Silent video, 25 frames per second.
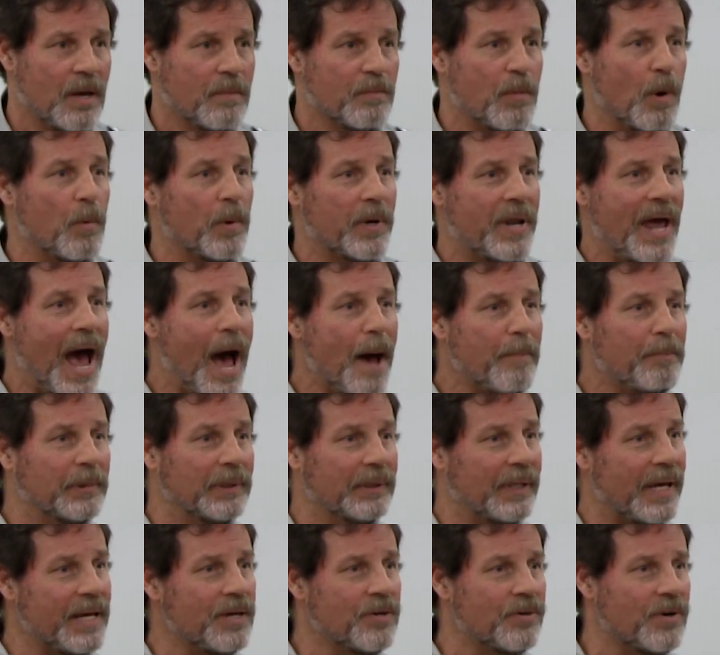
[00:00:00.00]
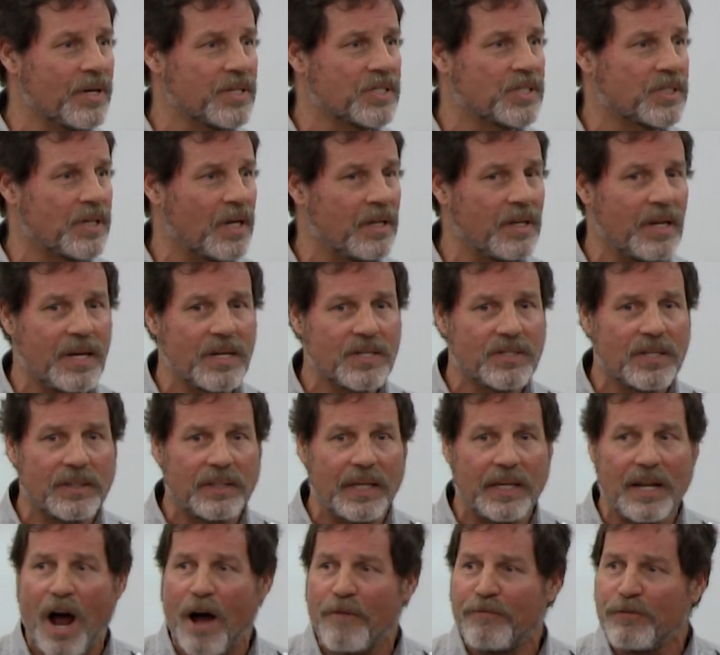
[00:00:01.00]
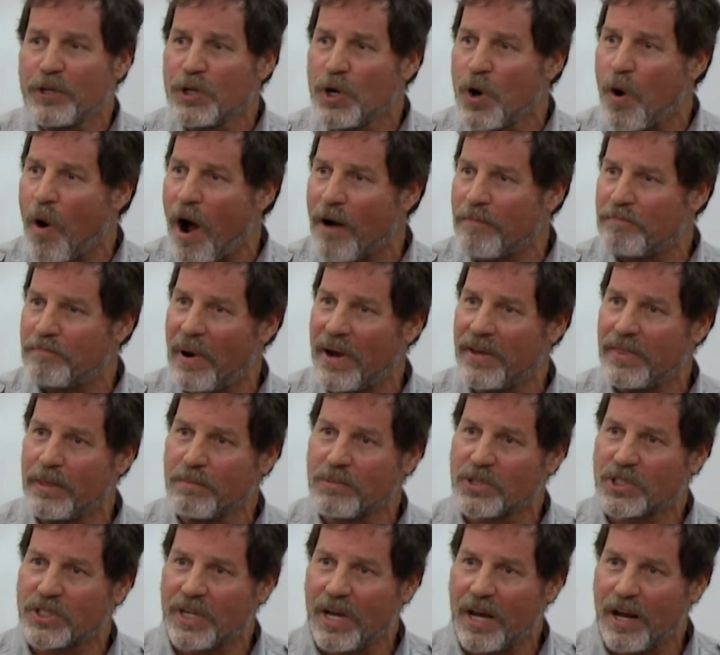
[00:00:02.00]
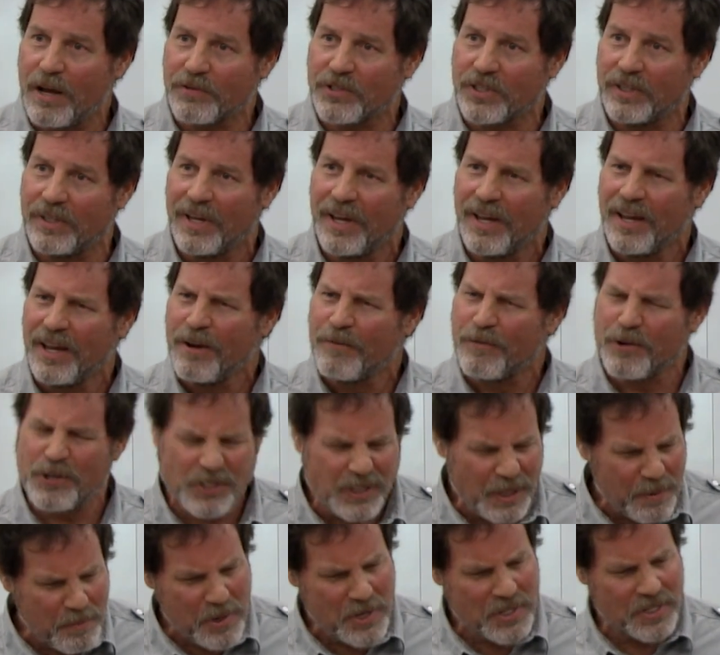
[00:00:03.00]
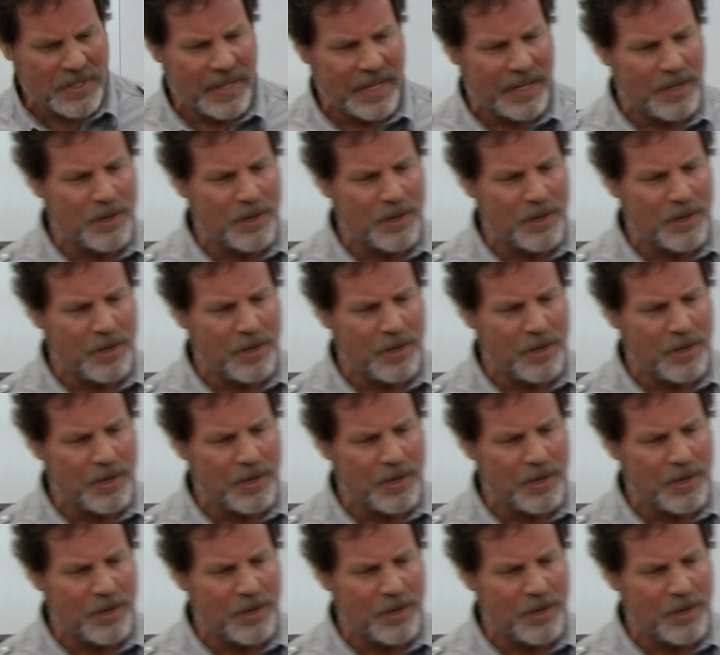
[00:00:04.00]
But what happened later on Sunday is that they'd often go off by themselves, and for some reason they